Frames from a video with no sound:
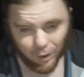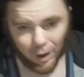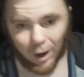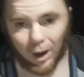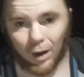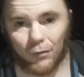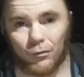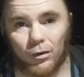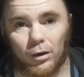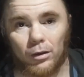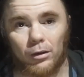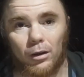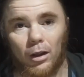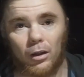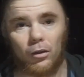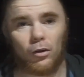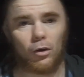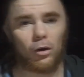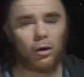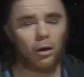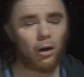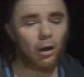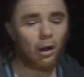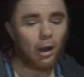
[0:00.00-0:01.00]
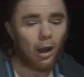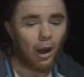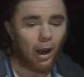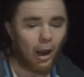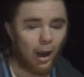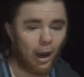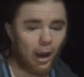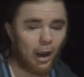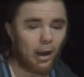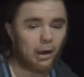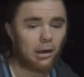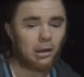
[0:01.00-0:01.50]
heavy leather,
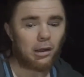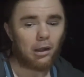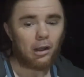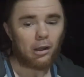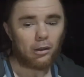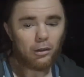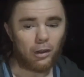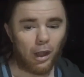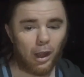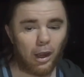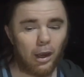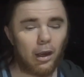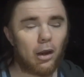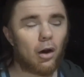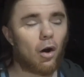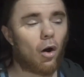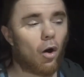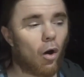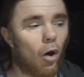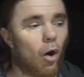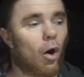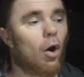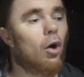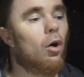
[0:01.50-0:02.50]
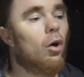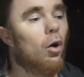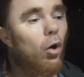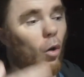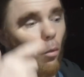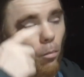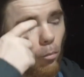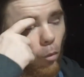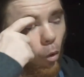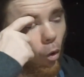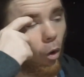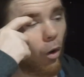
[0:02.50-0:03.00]
and they are
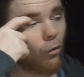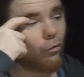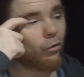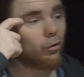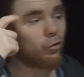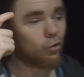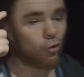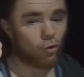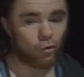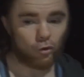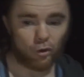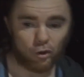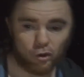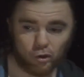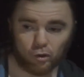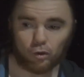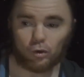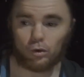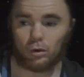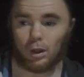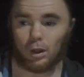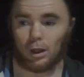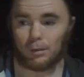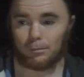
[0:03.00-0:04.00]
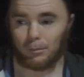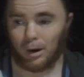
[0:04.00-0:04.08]
more of a traditional, like